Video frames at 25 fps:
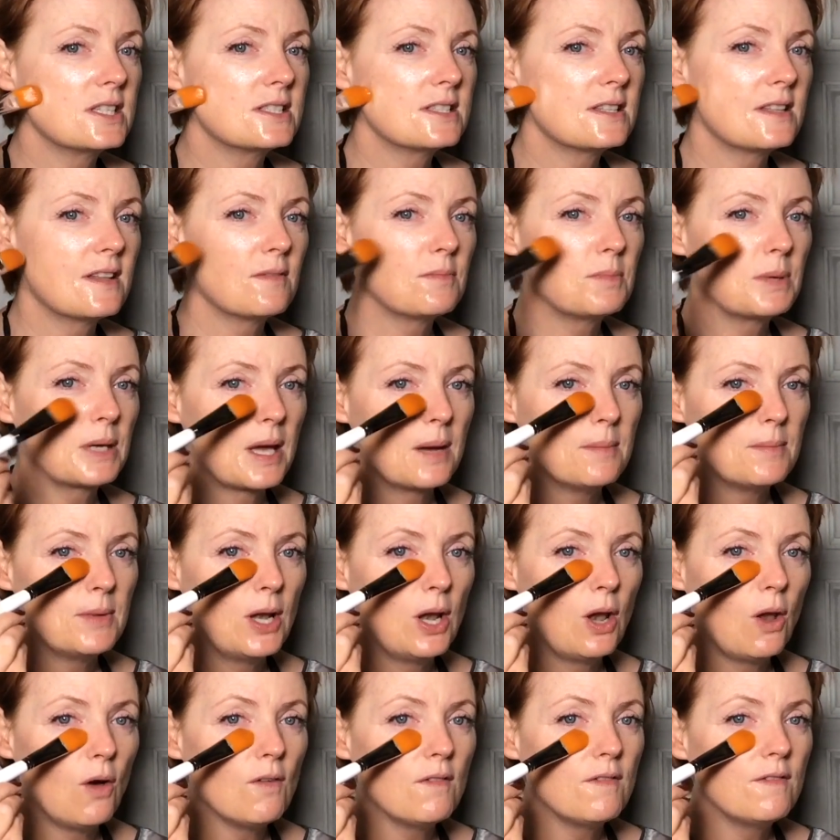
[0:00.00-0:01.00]
so they've become a
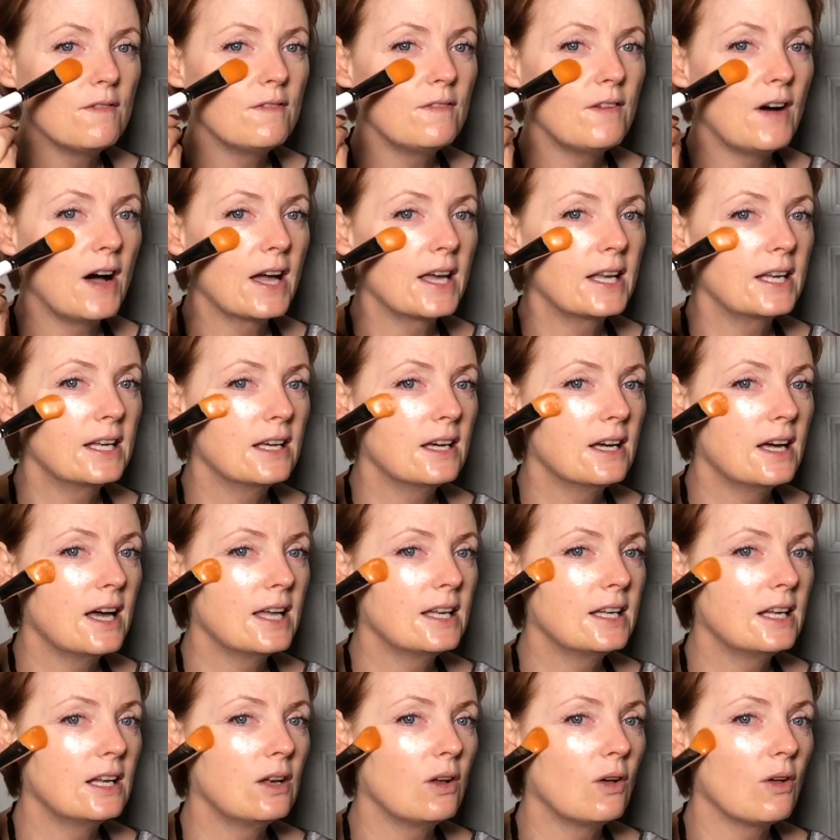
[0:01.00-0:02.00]
lot finer
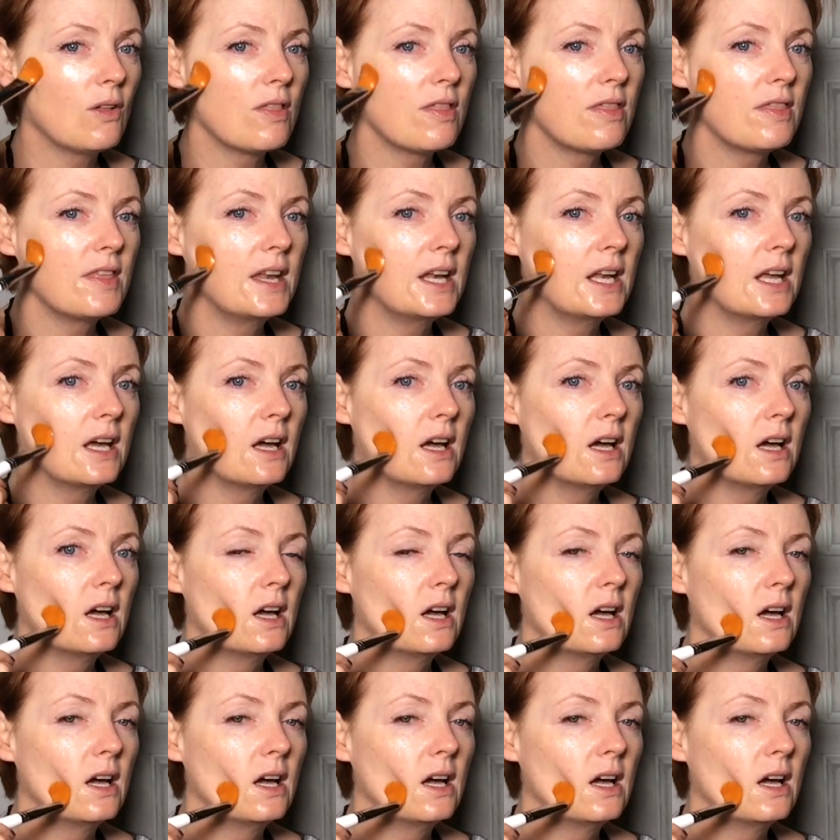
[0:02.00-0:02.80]
and a lot thinner,